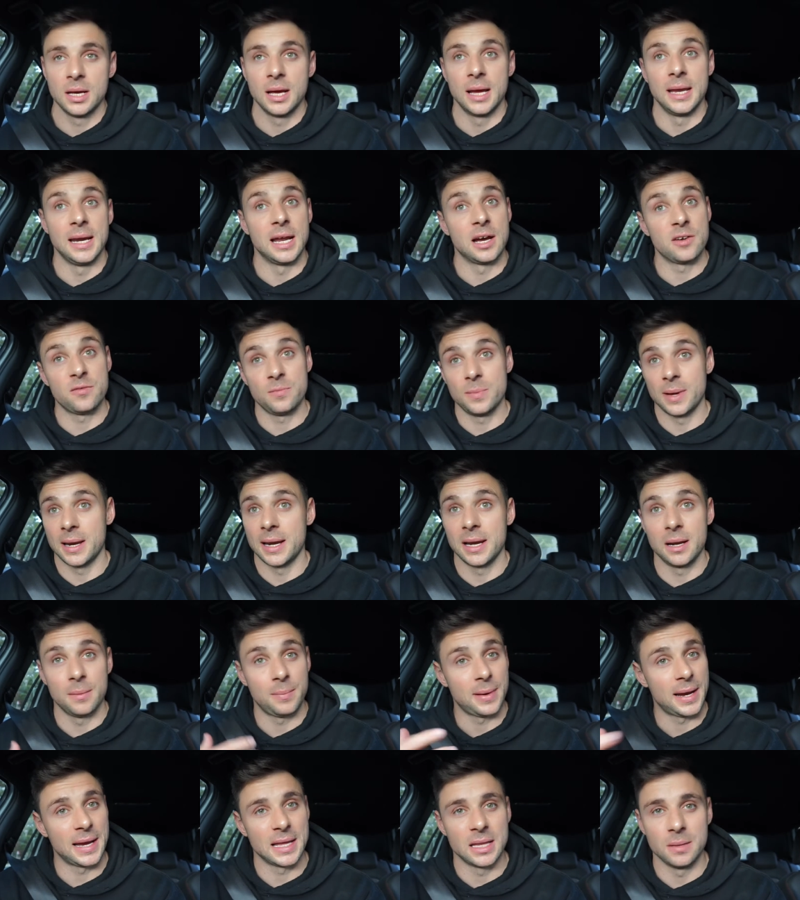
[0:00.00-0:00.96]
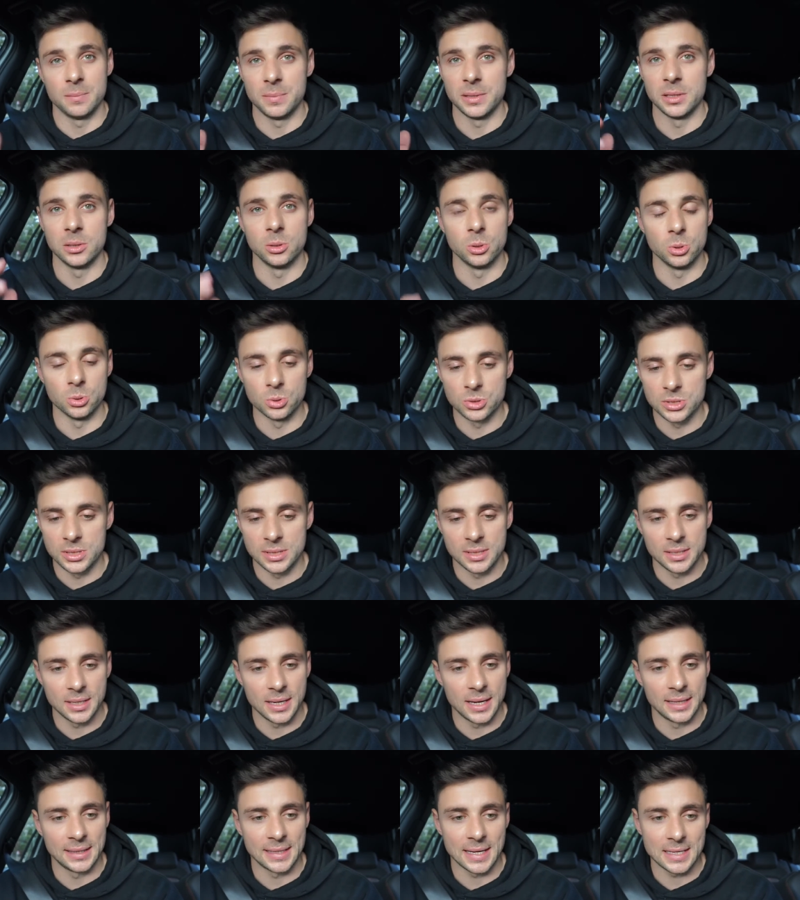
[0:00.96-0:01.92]
enough money to pay the bills and,
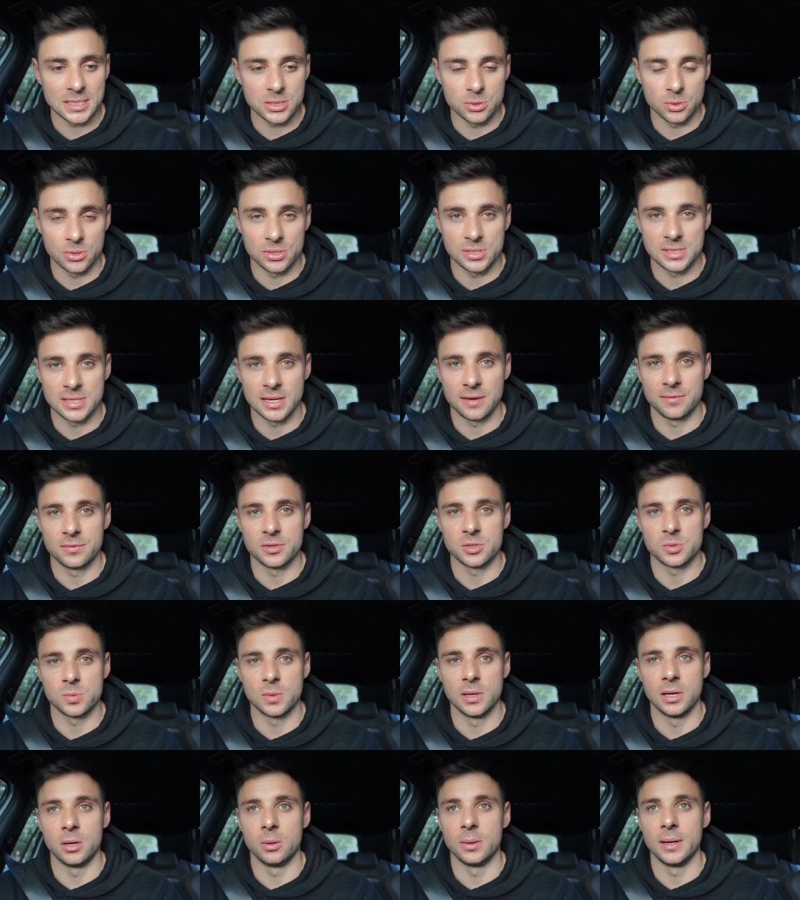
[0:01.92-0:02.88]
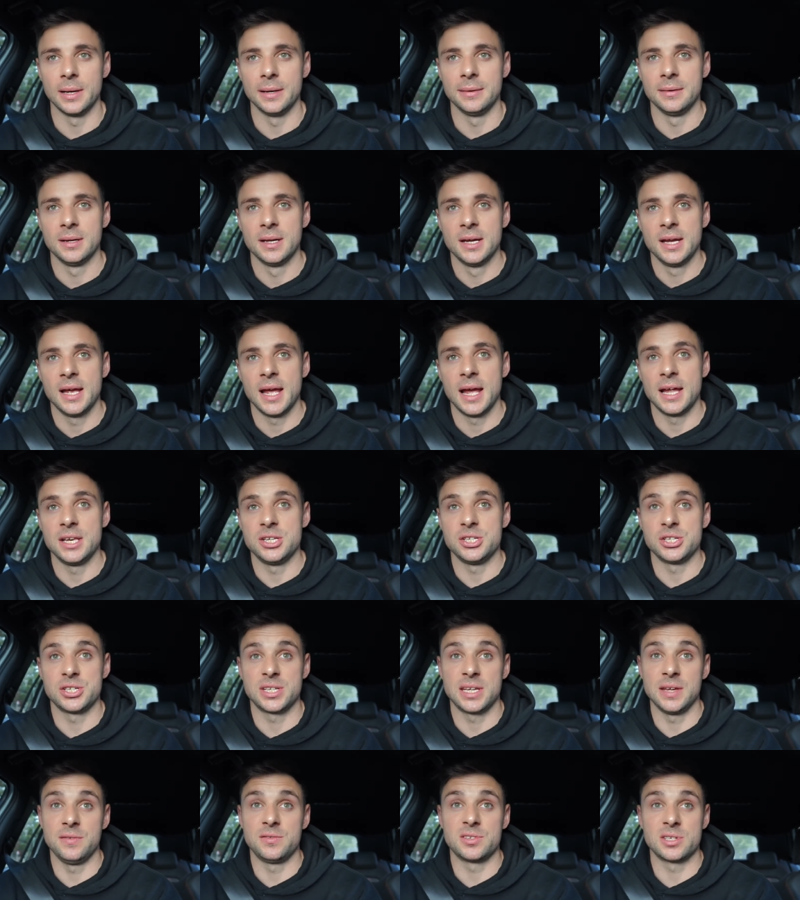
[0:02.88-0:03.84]
and that sort of stuff as well and, and
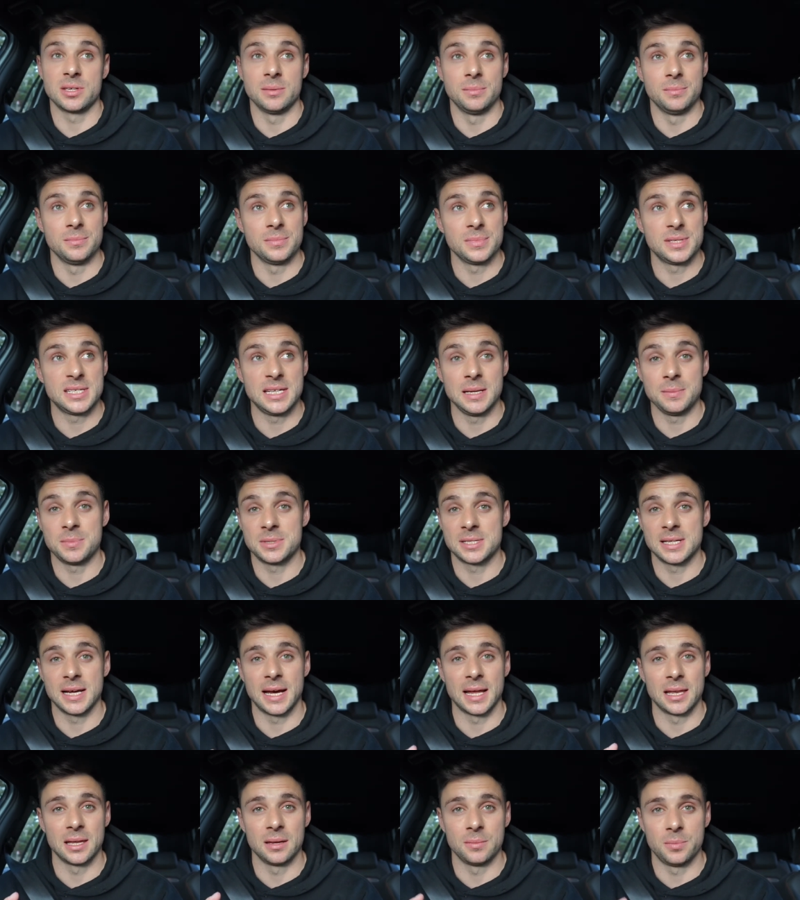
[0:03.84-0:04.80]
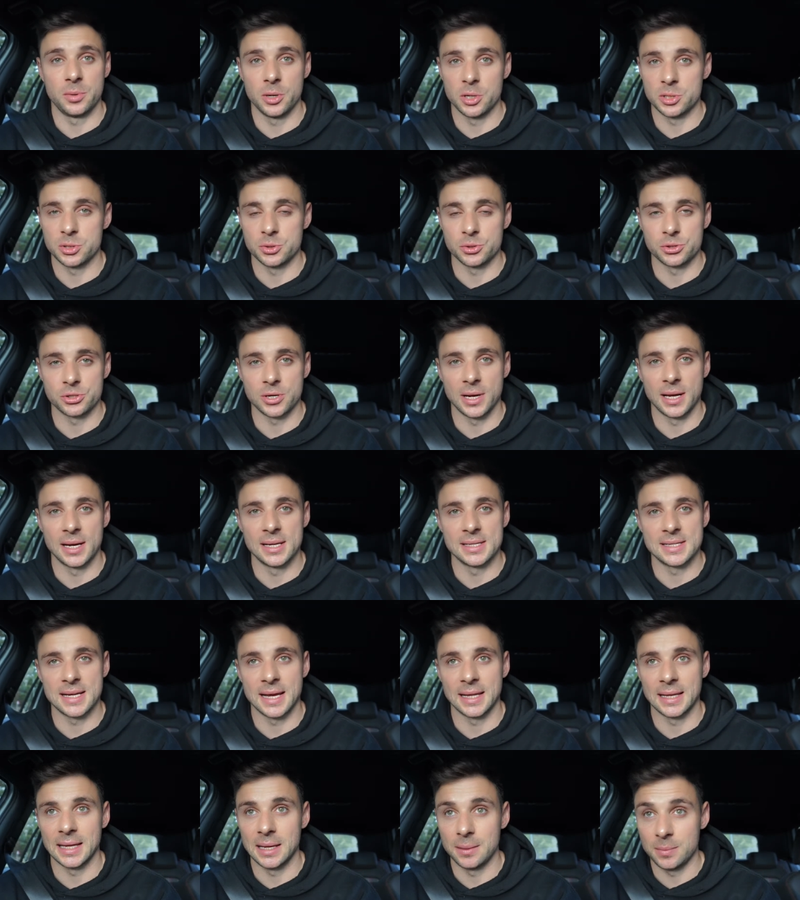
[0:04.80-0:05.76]
just give some tips to other personal trainers
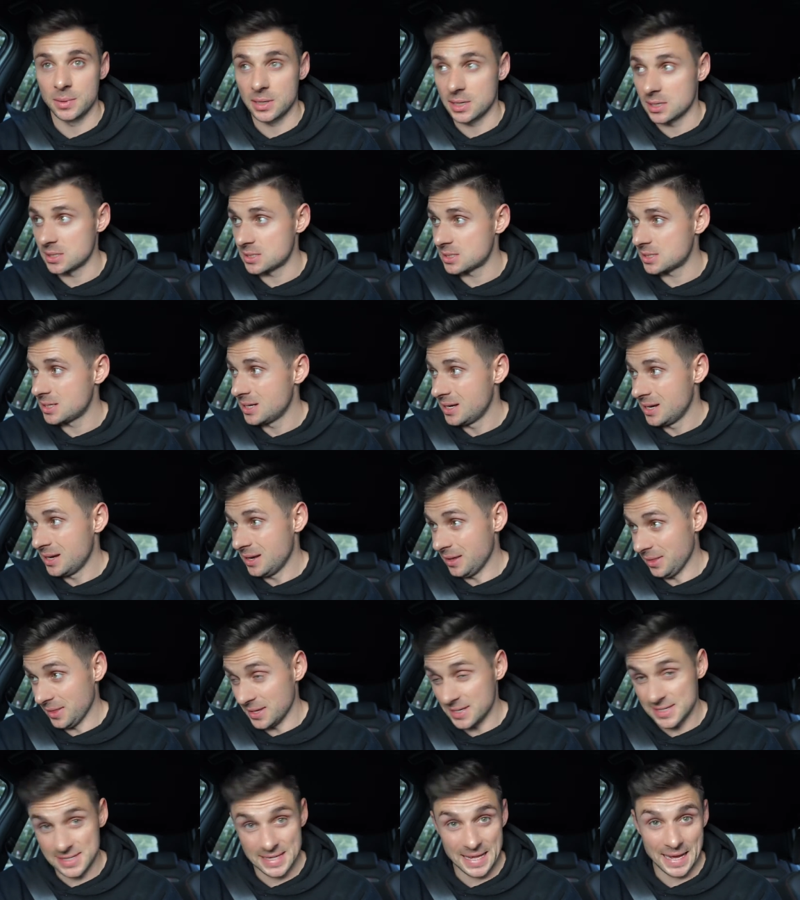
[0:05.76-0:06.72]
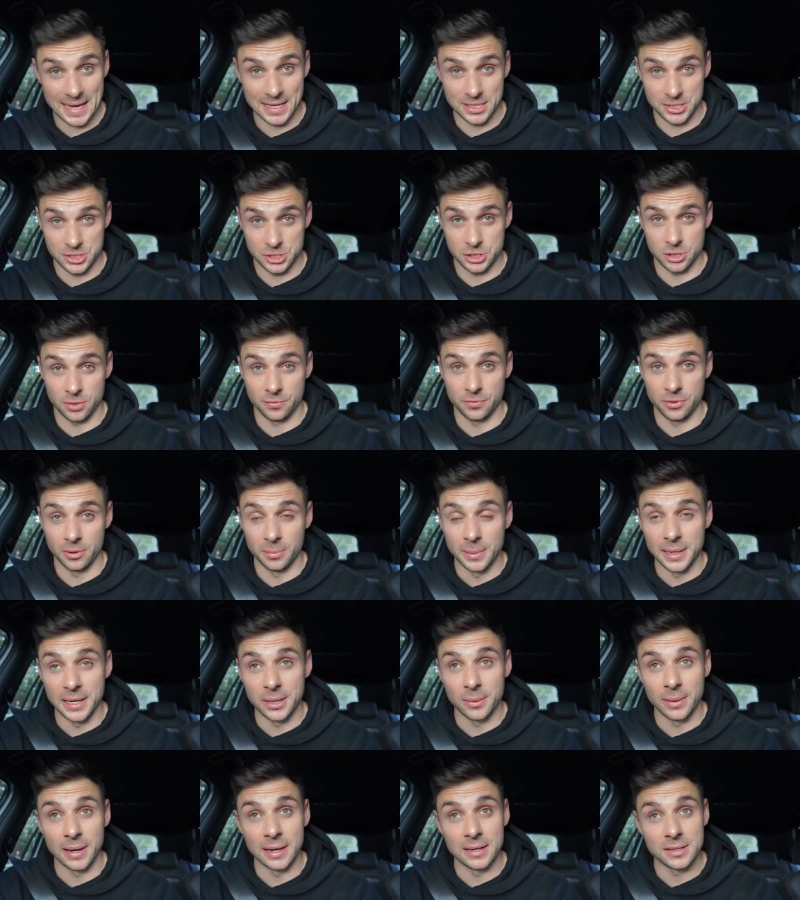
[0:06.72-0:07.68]
out there because there's thousands of them
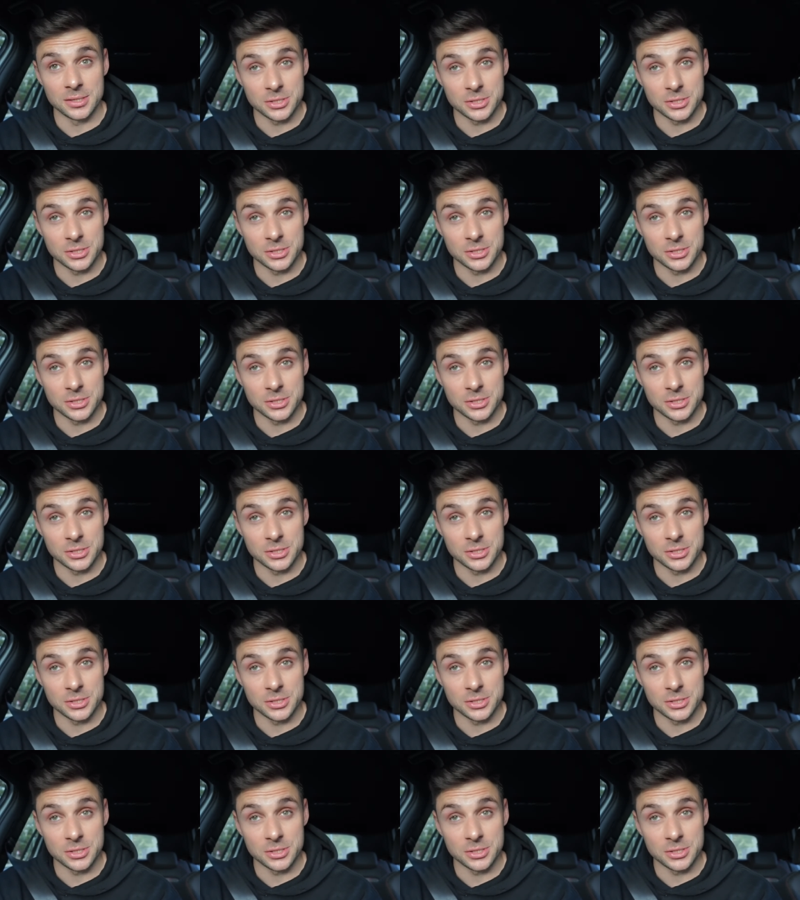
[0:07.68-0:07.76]
anyway.